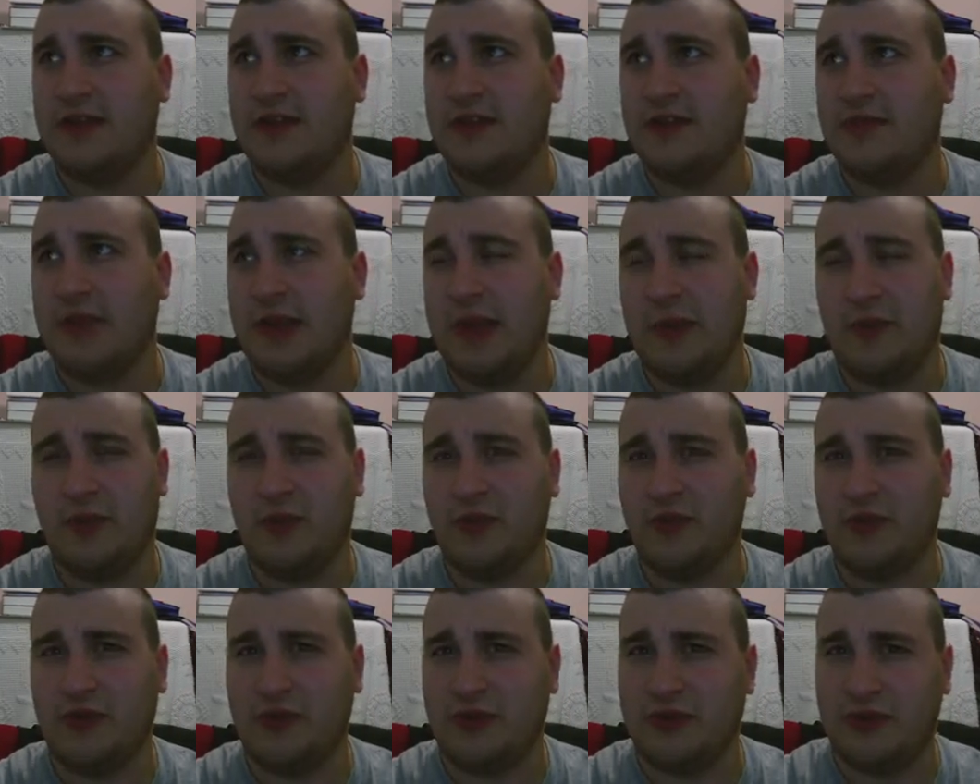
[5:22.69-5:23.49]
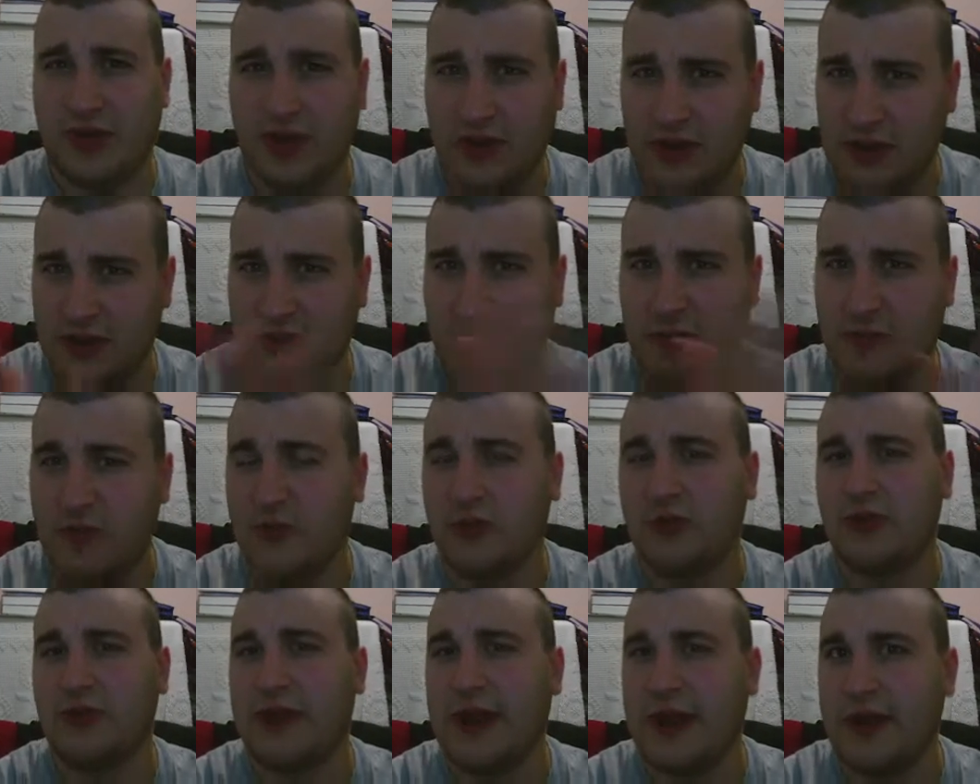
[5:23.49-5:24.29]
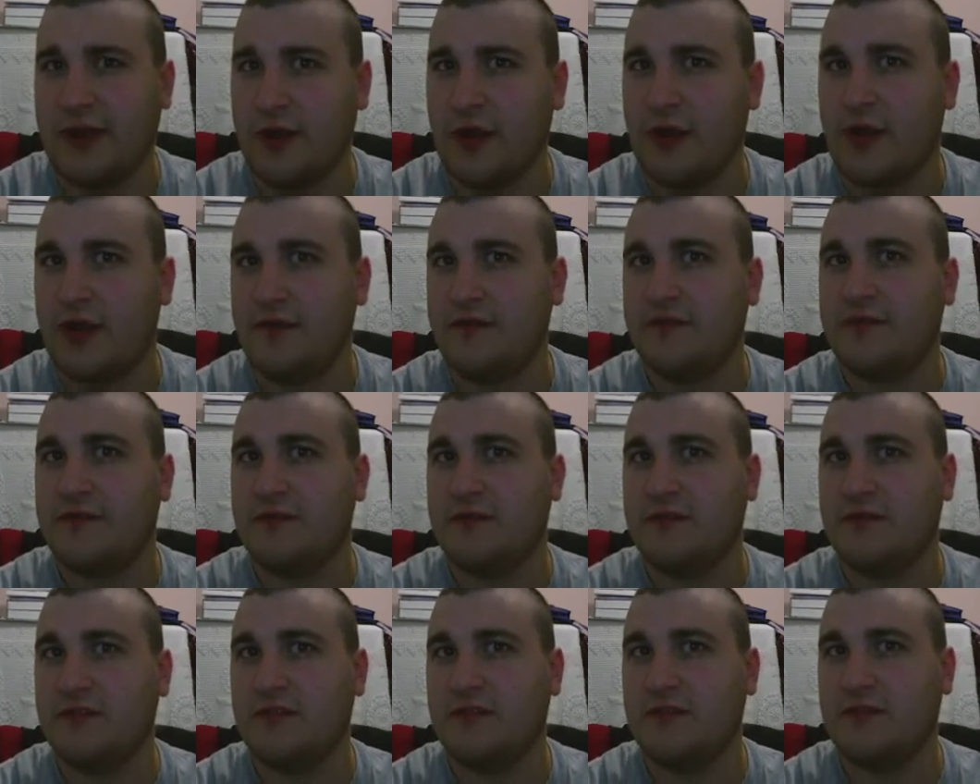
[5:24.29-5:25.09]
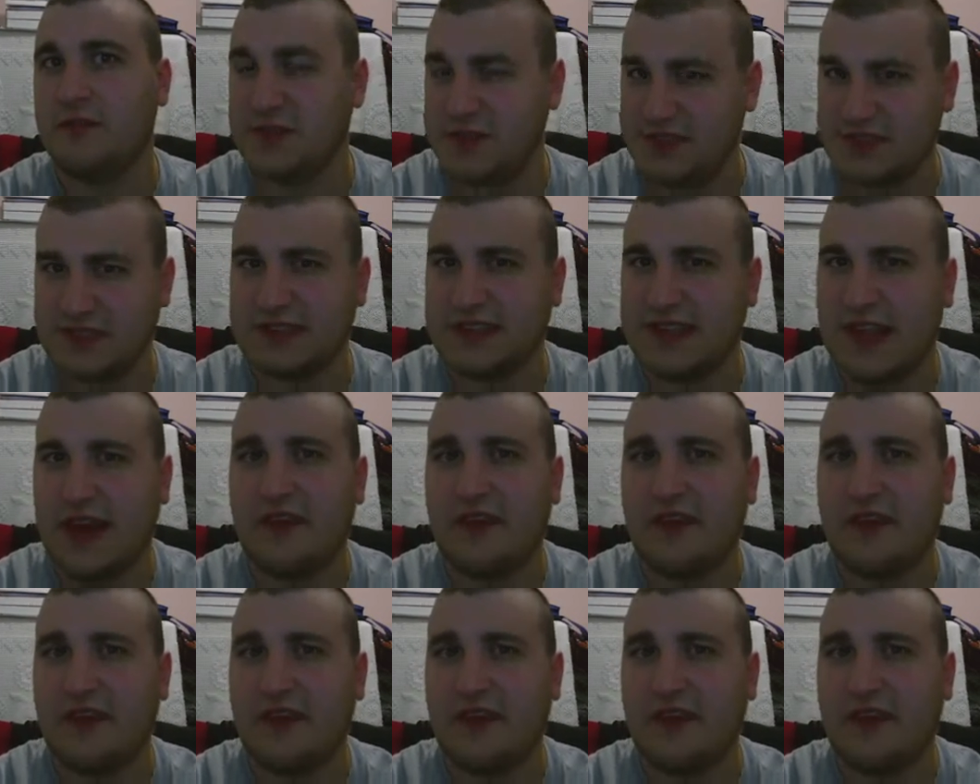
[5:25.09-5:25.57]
other people you think could have pulled that off, Mrs.